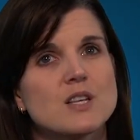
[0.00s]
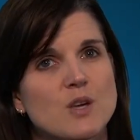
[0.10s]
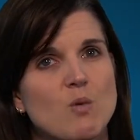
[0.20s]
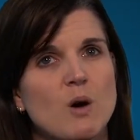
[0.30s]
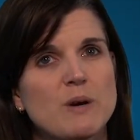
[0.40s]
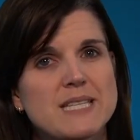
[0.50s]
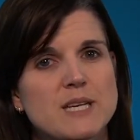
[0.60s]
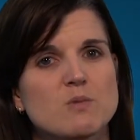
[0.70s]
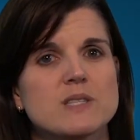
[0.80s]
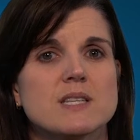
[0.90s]
So what we
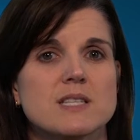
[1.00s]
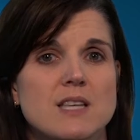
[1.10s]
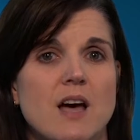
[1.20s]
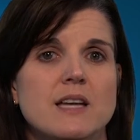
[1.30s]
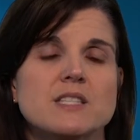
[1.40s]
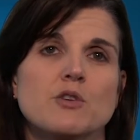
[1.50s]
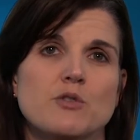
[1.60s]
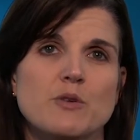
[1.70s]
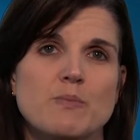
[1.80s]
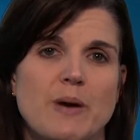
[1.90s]
did was designed a
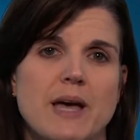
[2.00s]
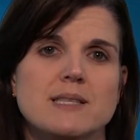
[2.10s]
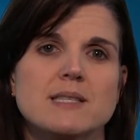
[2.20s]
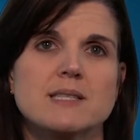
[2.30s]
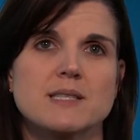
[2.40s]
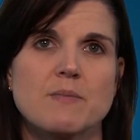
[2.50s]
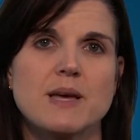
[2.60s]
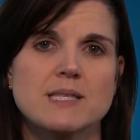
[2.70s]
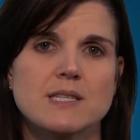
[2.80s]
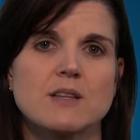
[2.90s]
group-based
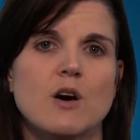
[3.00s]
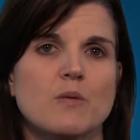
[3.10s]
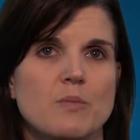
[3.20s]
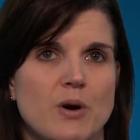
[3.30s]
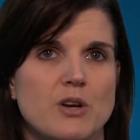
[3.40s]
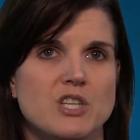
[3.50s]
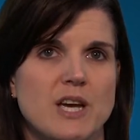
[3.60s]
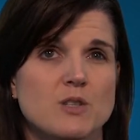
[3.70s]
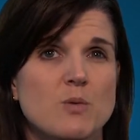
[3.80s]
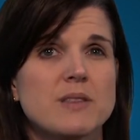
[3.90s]
semester-long
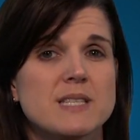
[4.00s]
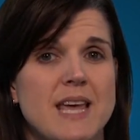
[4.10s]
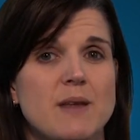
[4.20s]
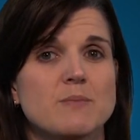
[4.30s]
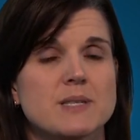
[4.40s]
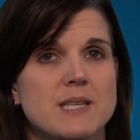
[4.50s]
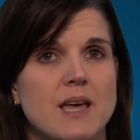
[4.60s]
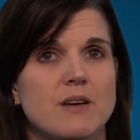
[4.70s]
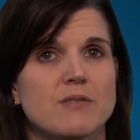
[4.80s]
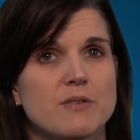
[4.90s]
project worth
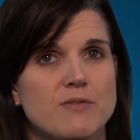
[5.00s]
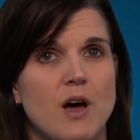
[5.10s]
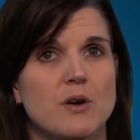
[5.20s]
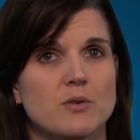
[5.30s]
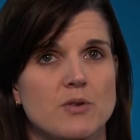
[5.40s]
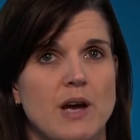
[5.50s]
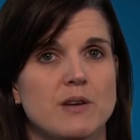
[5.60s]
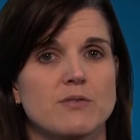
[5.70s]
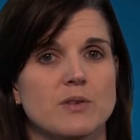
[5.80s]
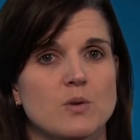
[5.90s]
10% of the final grade
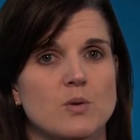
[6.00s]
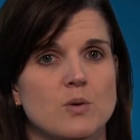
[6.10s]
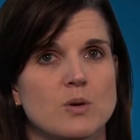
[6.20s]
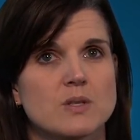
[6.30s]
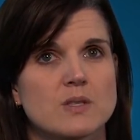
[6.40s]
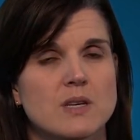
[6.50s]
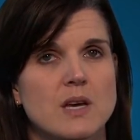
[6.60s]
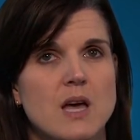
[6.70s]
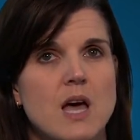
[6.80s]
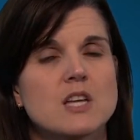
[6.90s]
for the course.
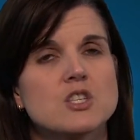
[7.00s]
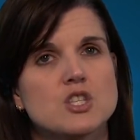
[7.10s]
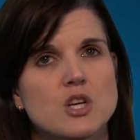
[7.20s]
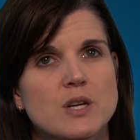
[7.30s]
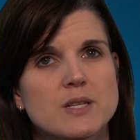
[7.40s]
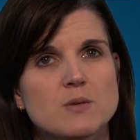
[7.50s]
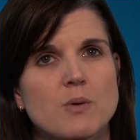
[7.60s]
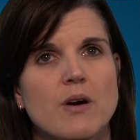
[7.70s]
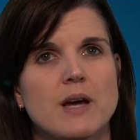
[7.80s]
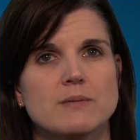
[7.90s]
Students
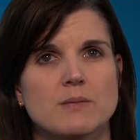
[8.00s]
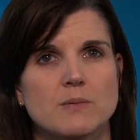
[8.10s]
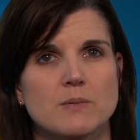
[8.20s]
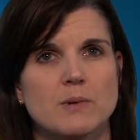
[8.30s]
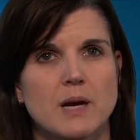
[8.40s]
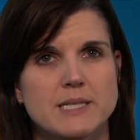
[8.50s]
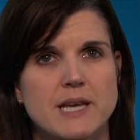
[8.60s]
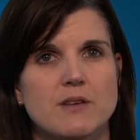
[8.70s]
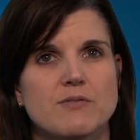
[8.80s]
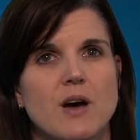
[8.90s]
were
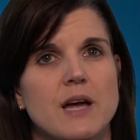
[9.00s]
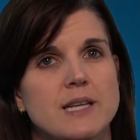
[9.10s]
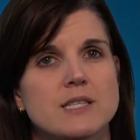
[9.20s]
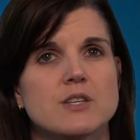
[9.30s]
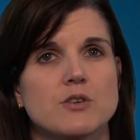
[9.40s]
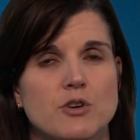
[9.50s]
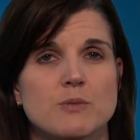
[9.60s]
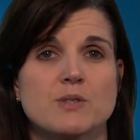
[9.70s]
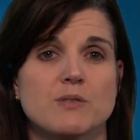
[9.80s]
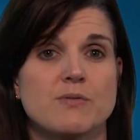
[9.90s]
identified into
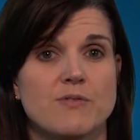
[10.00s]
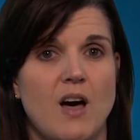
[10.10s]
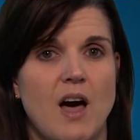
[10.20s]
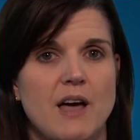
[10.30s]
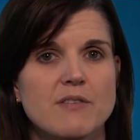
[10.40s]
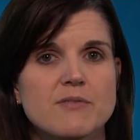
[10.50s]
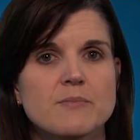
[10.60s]
groups of 5,